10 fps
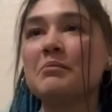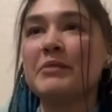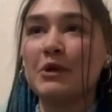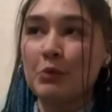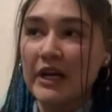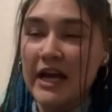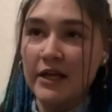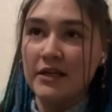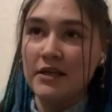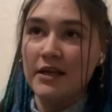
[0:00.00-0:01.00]
But when
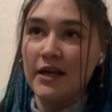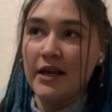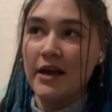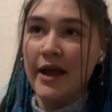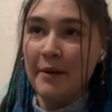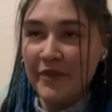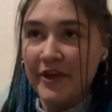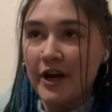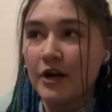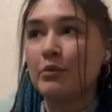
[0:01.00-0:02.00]
I am
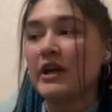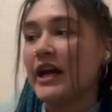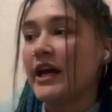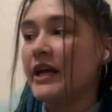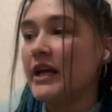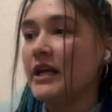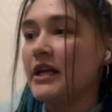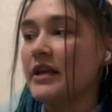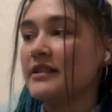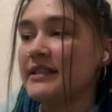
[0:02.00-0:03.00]
there, when I
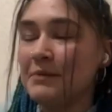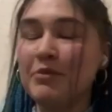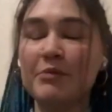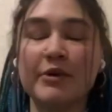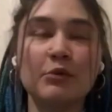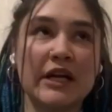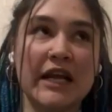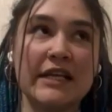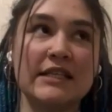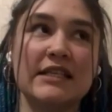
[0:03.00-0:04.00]
see people, when
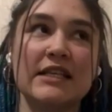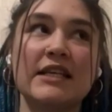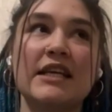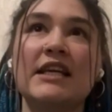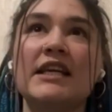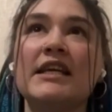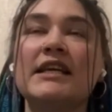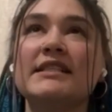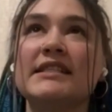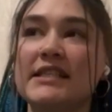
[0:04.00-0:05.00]
I
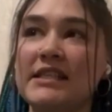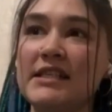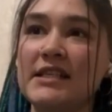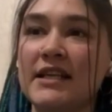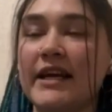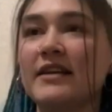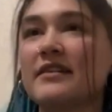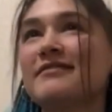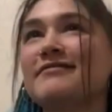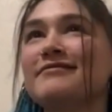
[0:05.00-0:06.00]
see
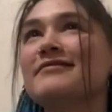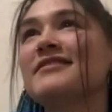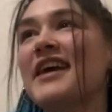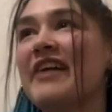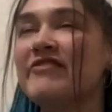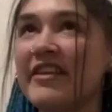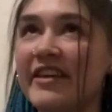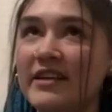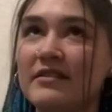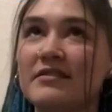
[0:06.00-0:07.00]
like
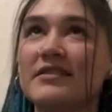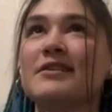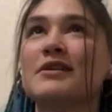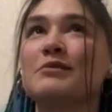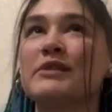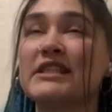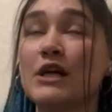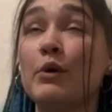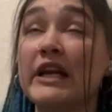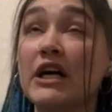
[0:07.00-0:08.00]
everything, uh, what's
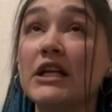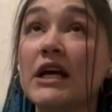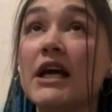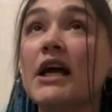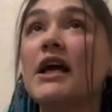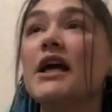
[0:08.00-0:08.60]
going on,